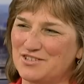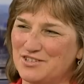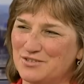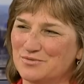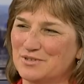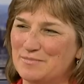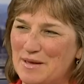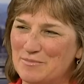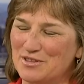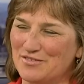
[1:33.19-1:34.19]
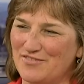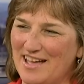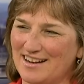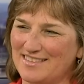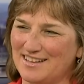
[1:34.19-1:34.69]
to remember the
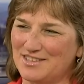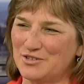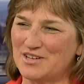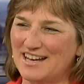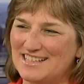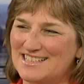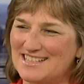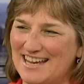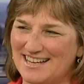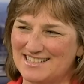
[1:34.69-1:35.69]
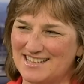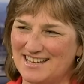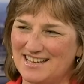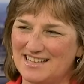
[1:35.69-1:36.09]
fact that the United States